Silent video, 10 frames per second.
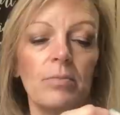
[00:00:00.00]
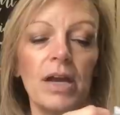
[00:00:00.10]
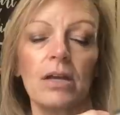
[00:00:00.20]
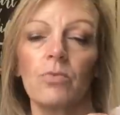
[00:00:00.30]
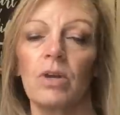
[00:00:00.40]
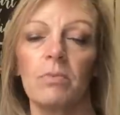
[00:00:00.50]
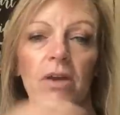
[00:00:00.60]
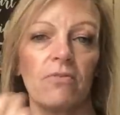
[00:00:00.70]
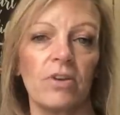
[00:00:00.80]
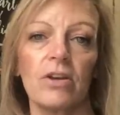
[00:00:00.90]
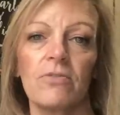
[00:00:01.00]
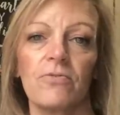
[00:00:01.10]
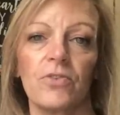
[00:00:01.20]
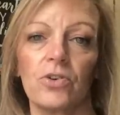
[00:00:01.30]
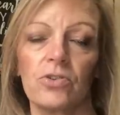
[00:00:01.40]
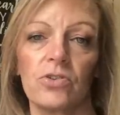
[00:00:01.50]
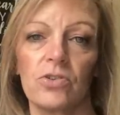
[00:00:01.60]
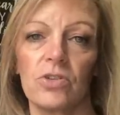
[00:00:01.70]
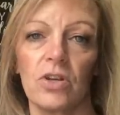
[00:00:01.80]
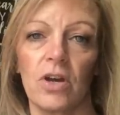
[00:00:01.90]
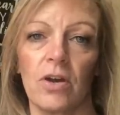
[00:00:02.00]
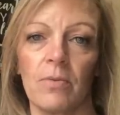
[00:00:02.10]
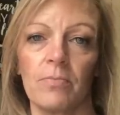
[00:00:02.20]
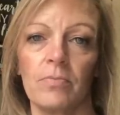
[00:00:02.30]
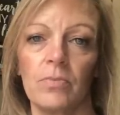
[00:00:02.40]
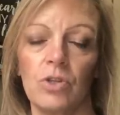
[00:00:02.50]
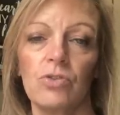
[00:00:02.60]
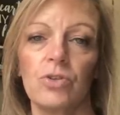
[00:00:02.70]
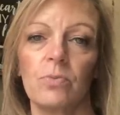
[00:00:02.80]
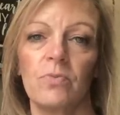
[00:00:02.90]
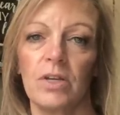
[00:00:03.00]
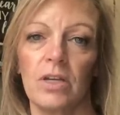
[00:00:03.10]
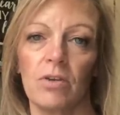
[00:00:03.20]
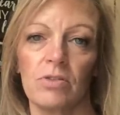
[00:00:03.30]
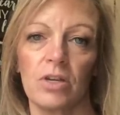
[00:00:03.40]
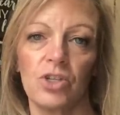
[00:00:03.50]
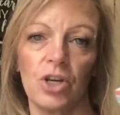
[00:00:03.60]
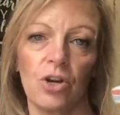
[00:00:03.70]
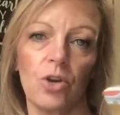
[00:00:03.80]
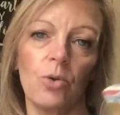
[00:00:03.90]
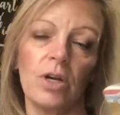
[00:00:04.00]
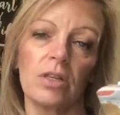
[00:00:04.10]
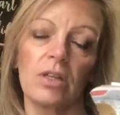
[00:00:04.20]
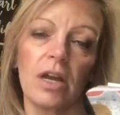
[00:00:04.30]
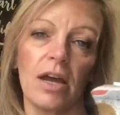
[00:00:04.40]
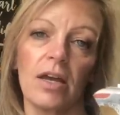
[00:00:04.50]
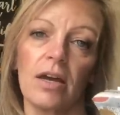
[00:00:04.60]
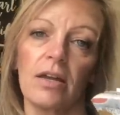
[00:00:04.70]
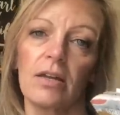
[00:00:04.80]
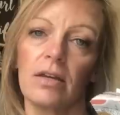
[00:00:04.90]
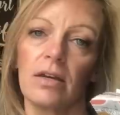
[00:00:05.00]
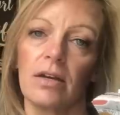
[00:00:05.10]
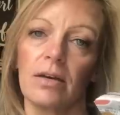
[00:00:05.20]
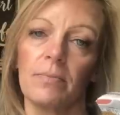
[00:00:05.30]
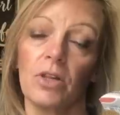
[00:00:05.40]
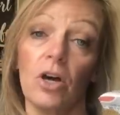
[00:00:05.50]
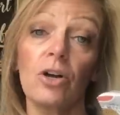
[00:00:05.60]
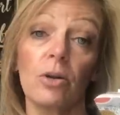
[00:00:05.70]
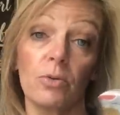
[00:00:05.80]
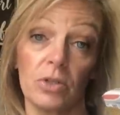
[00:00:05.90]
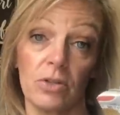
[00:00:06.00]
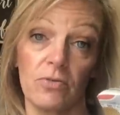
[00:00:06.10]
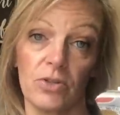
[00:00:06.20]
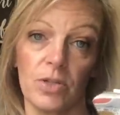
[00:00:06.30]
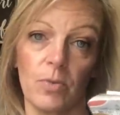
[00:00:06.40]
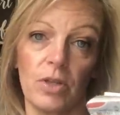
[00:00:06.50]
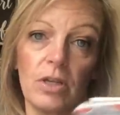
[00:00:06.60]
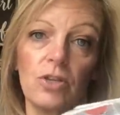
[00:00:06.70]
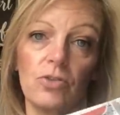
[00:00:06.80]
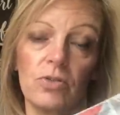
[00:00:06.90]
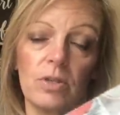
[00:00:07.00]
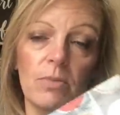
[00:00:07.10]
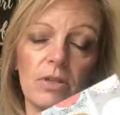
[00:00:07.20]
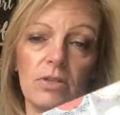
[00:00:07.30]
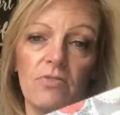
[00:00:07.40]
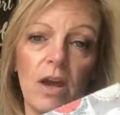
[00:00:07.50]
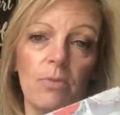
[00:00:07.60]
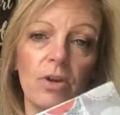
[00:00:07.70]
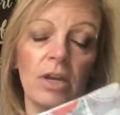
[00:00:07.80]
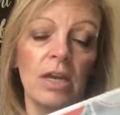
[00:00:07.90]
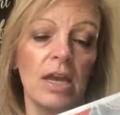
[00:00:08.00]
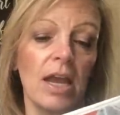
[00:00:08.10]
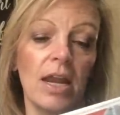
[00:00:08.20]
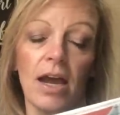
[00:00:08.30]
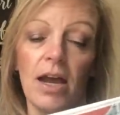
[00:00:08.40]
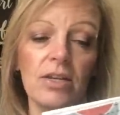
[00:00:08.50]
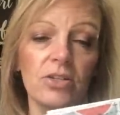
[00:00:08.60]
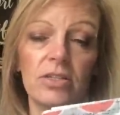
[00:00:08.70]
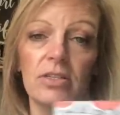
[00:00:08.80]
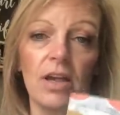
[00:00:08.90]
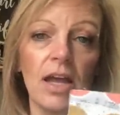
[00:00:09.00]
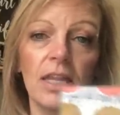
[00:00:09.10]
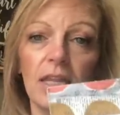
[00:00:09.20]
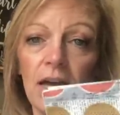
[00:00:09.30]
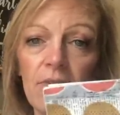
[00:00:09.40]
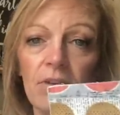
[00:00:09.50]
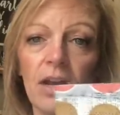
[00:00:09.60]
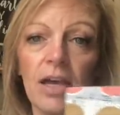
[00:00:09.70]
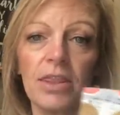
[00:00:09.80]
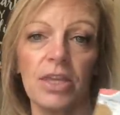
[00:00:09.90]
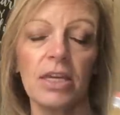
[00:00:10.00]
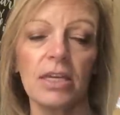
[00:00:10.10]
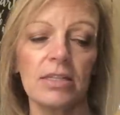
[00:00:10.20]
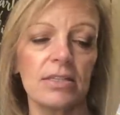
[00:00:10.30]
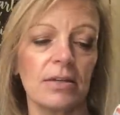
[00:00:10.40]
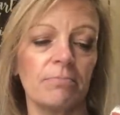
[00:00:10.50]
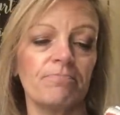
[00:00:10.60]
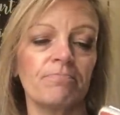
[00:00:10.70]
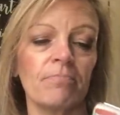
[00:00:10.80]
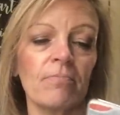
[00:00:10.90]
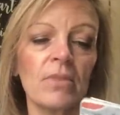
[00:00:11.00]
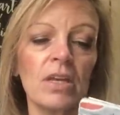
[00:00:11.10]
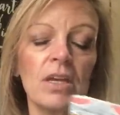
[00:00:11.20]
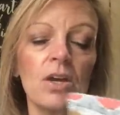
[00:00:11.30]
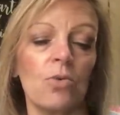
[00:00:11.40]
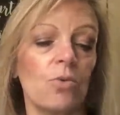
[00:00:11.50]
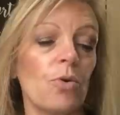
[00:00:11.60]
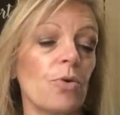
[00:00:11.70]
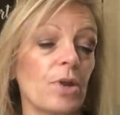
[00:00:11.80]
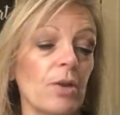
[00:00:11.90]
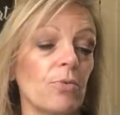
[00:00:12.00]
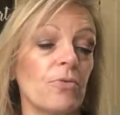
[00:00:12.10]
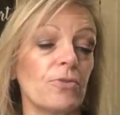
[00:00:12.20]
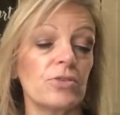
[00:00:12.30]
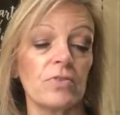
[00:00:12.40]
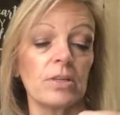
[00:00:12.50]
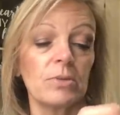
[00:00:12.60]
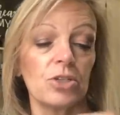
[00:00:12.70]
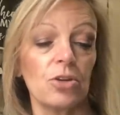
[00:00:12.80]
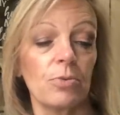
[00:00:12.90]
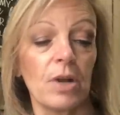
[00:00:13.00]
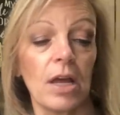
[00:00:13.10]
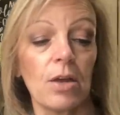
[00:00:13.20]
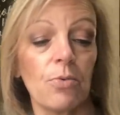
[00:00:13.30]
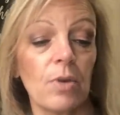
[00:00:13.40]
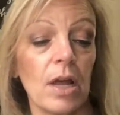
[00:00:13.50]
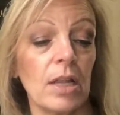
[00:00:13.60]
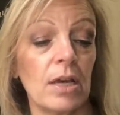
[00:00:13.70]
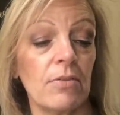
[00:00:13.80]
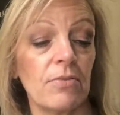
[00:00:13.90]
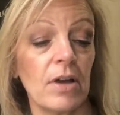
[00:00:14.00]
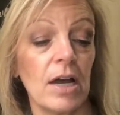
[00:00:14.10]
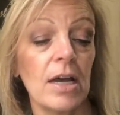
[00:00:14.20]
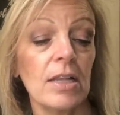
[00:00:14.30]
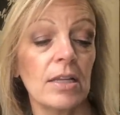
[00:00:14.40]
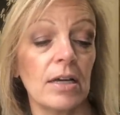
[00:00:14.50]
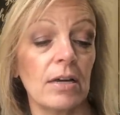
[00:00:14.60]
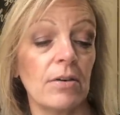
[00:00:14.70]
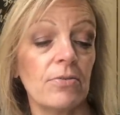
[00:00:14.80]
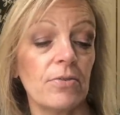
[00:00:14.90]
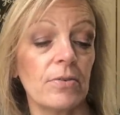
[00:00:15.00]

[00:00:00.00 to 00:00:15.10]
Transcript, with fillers: back in one of my very first um, YouTube videos, I shared a quilt that I had um, long arm quilted for someone that used some of this fabric, and I just I love it. I think it's um okay. Well, first of all, let me show you what I what I love. I love